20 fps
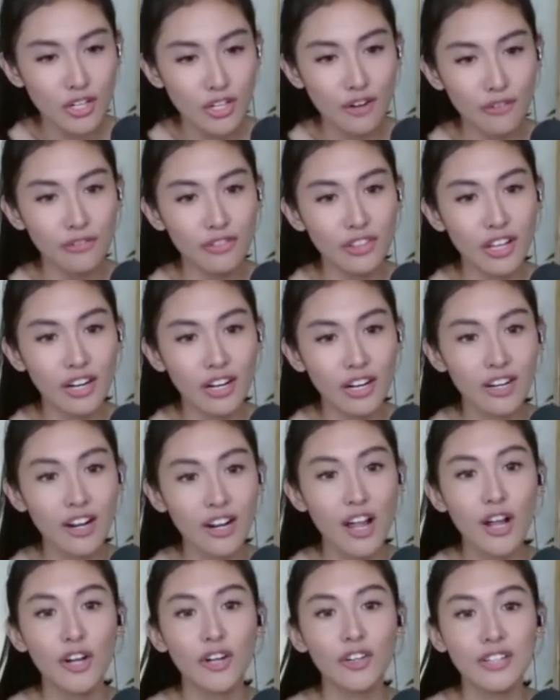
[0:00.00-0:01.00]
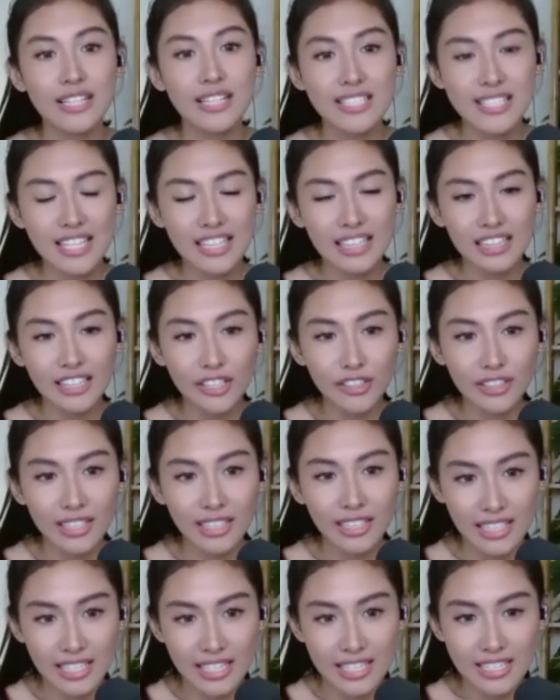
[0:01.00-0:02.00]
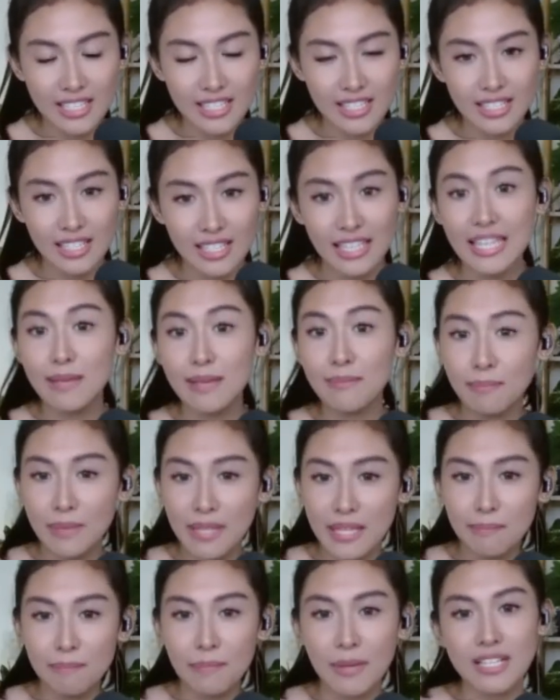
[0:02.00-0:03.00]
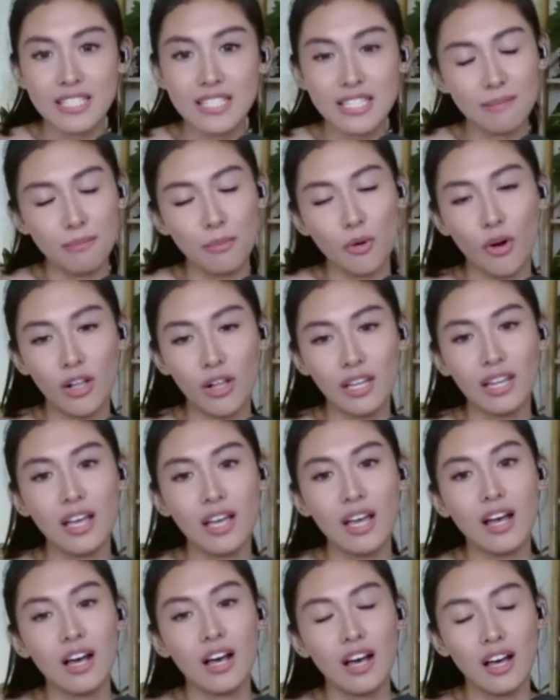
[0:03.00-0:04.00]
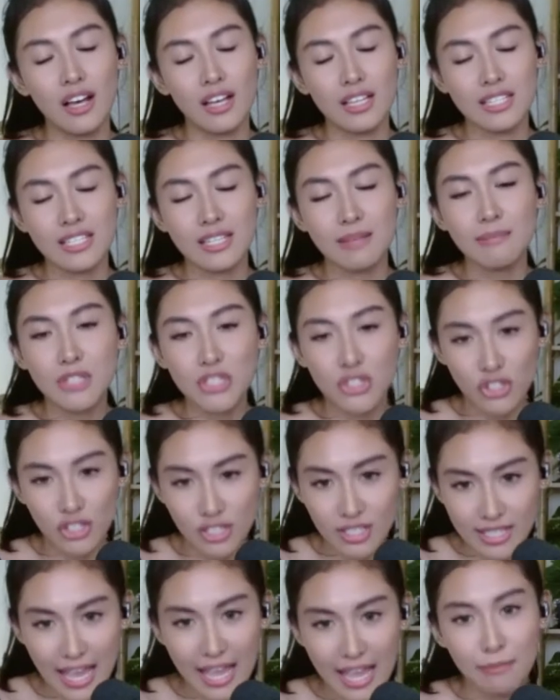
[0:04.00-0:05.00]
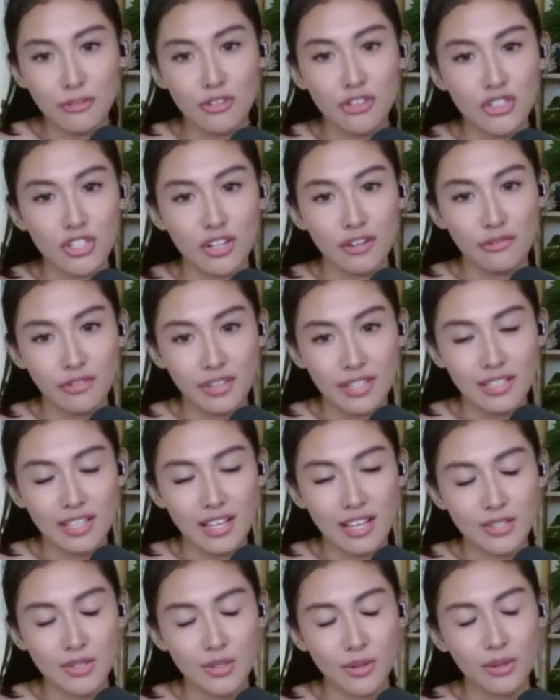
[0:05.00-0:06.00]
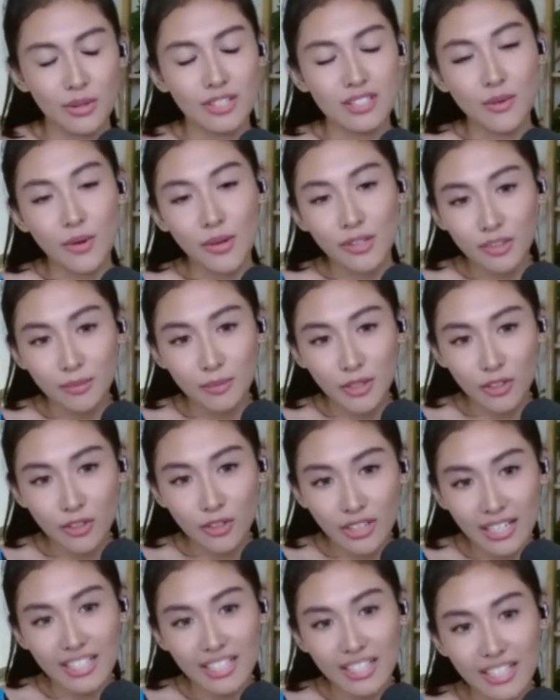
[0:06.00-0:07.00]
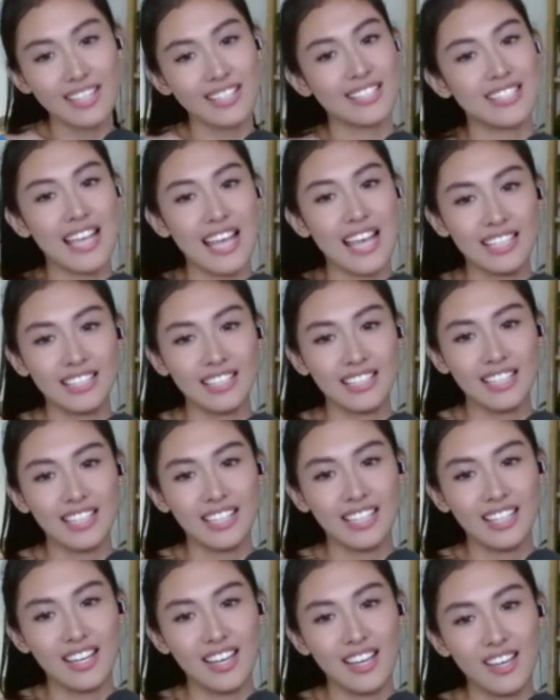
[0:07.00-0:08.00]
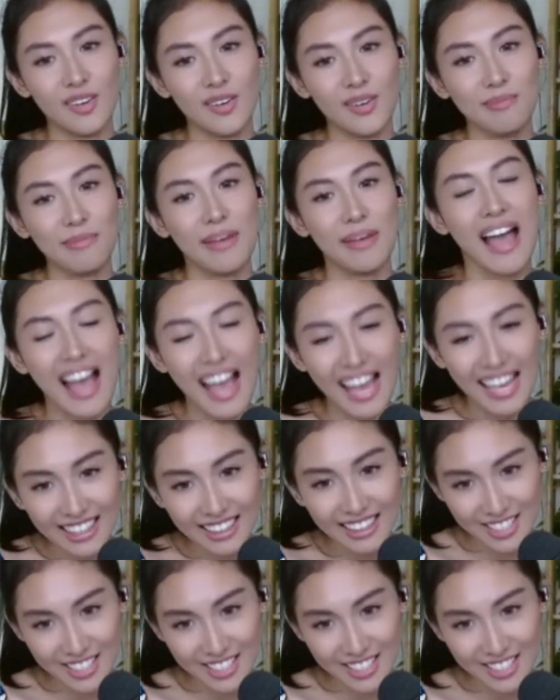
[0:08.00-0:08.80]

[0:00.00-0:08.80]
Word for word: of their recently released EP Pagsibol, si Mr. Simon Servida. So it's going to be really exciting. Ayan, okay. Behind the